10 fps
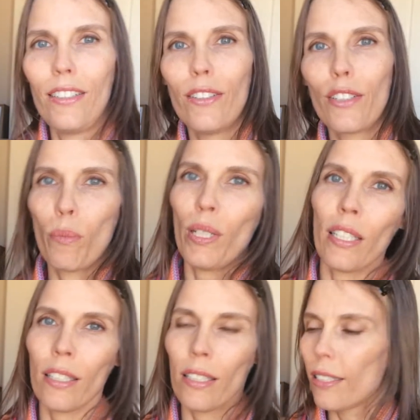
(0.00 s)
Yoga
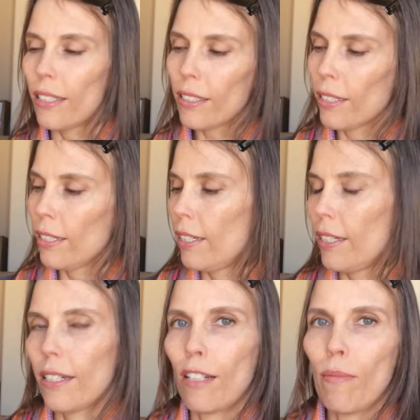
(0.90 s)
presents.
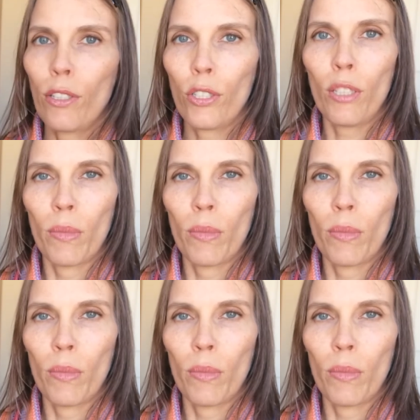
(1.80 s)
I'm actually a